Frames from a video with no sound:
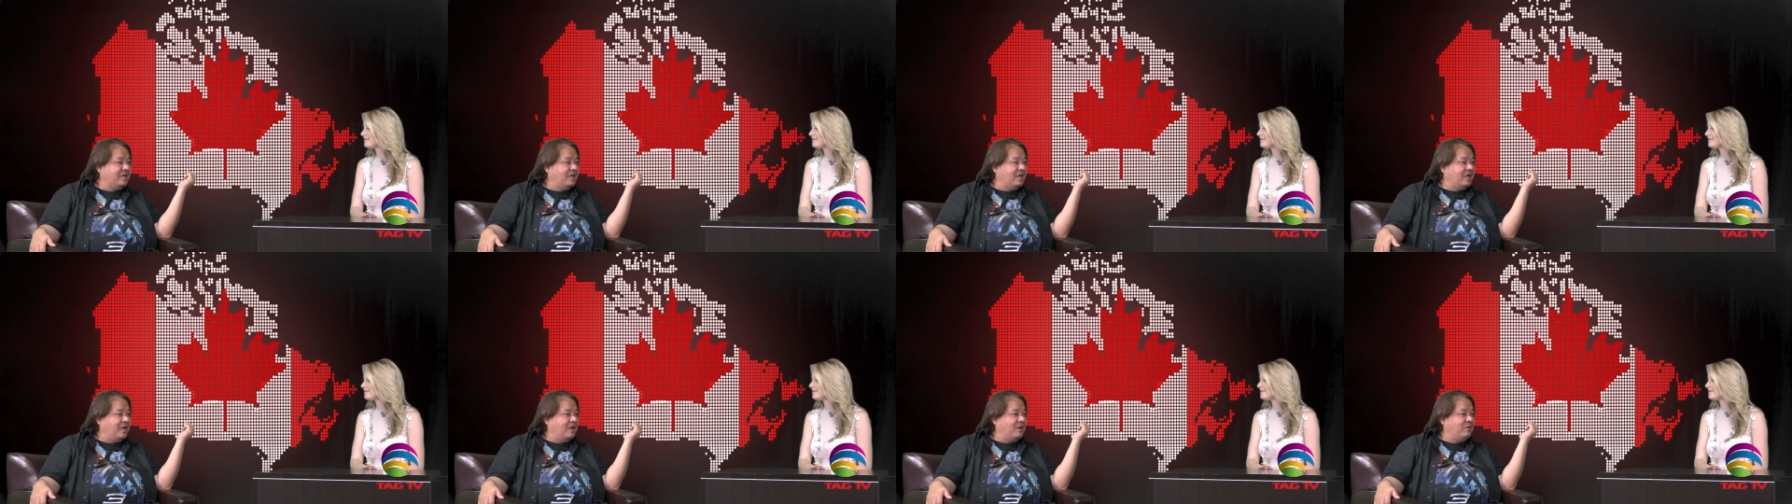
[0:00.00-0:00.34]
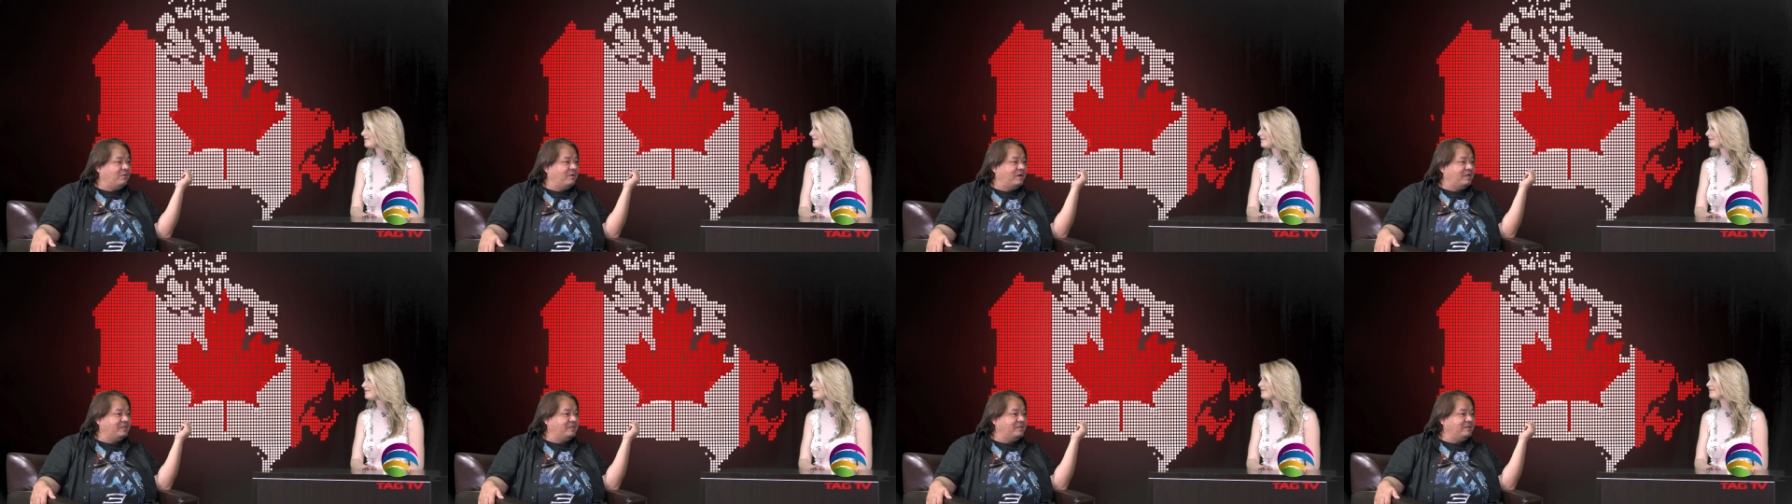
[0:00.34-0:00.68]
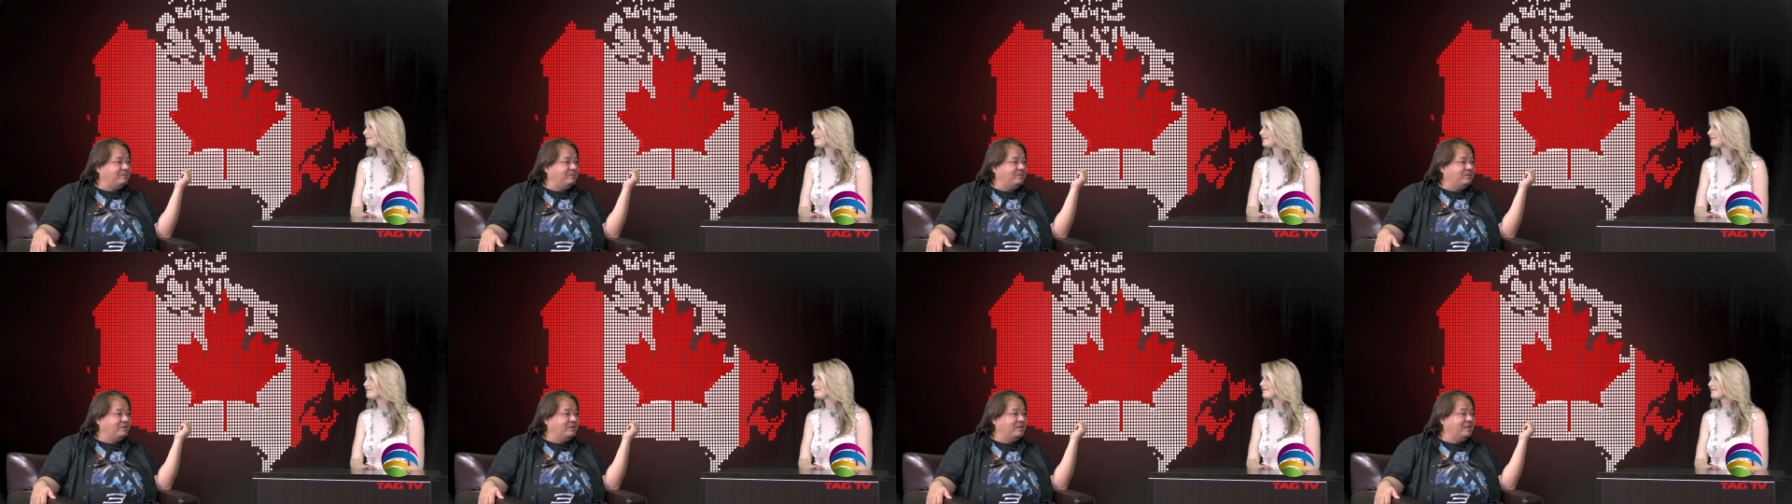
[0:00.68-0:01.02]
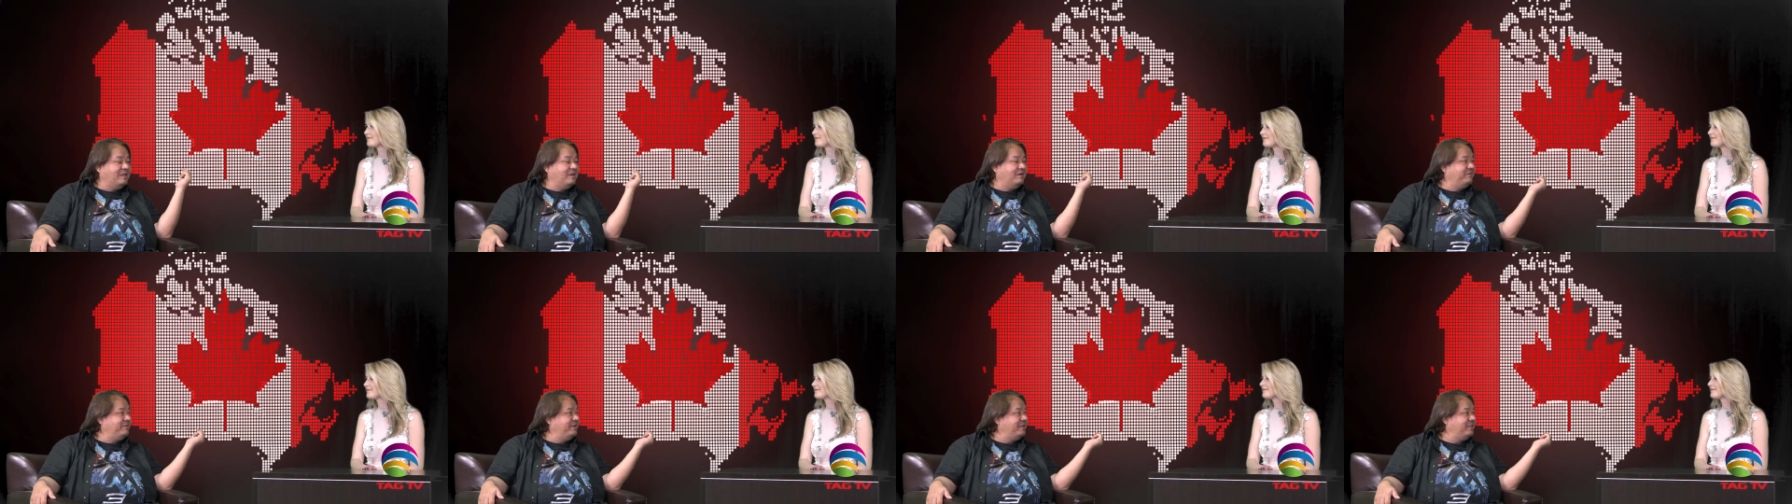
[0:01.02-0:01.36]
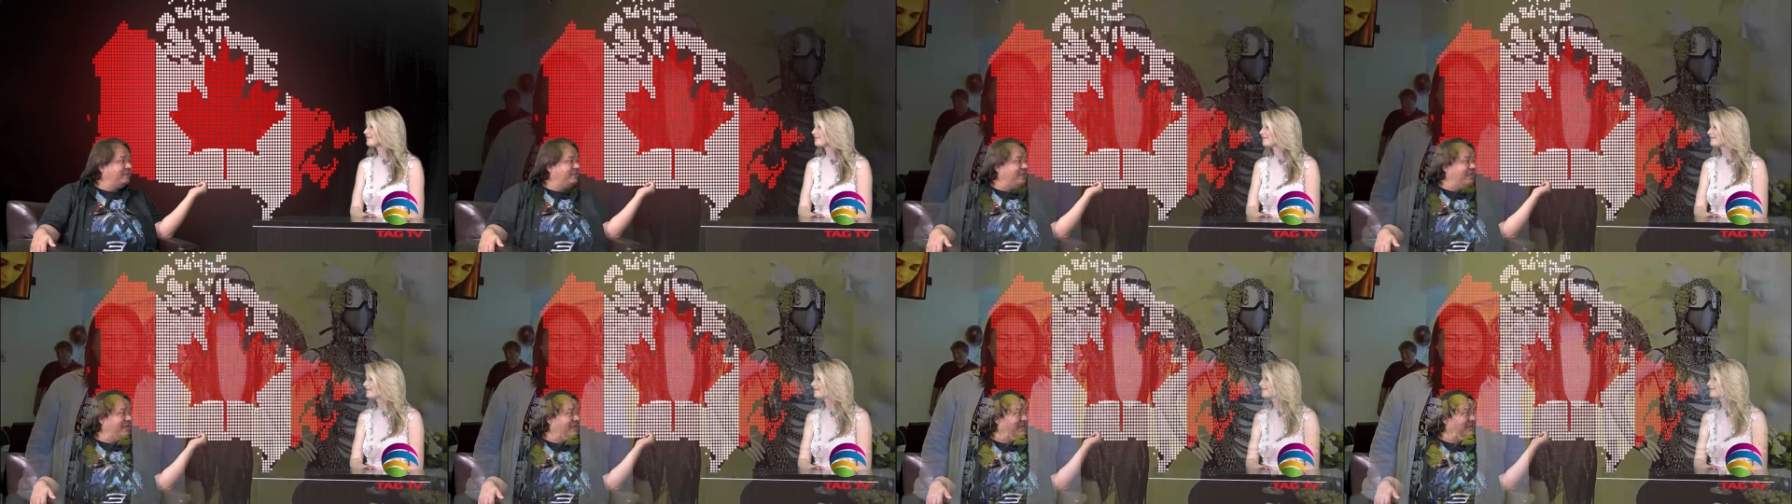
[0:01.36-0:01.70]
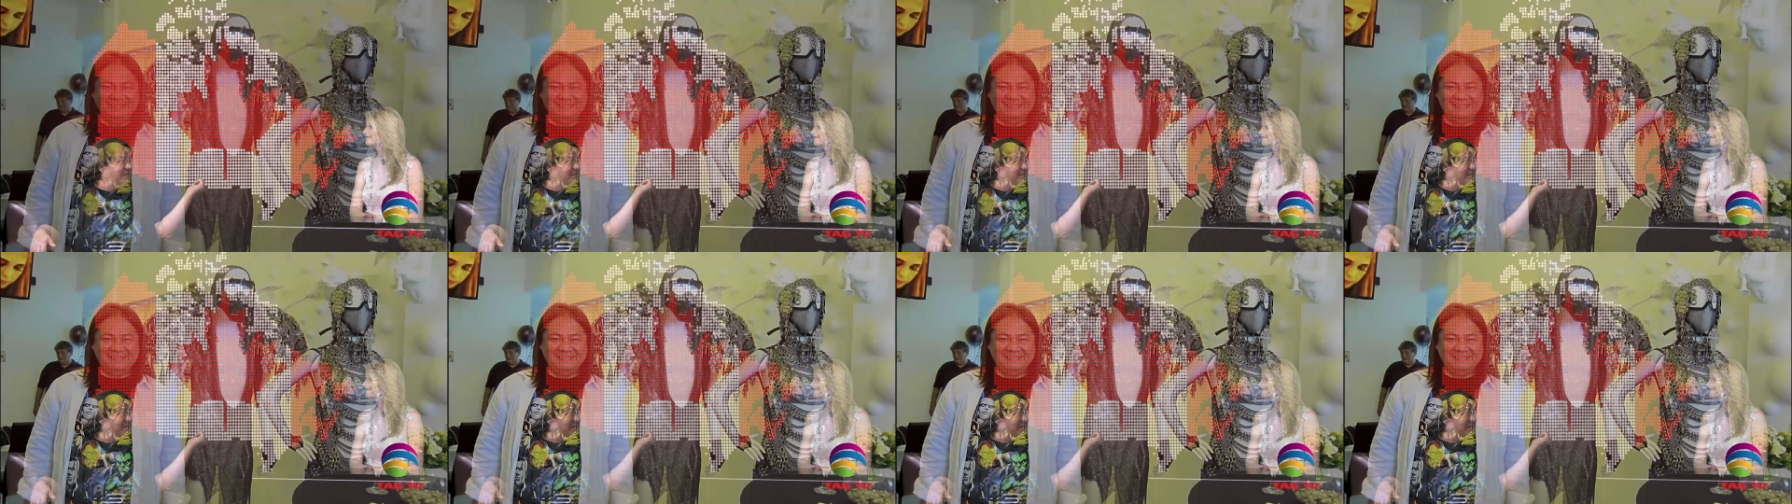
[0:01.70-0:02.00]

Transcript: I want them to love it and